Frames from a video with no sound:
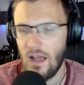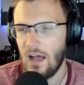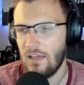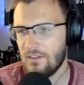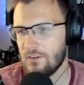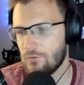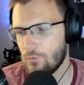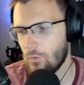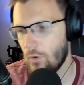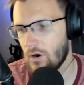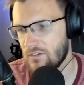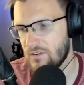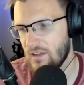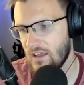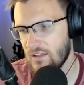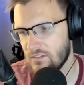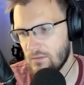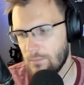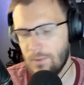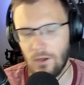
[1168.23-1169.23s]
I think
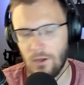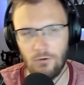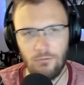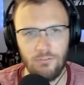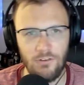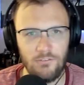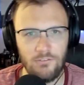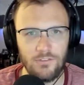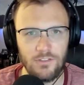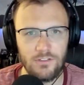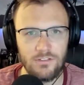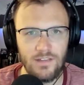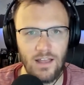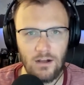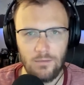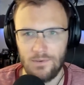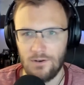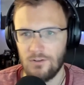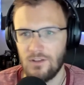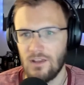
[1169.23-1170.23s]
Duarte is a better fit for the
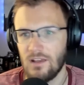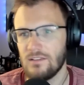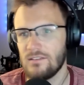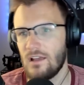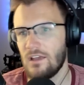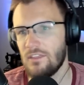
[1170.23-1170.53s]
Sacramento Kings.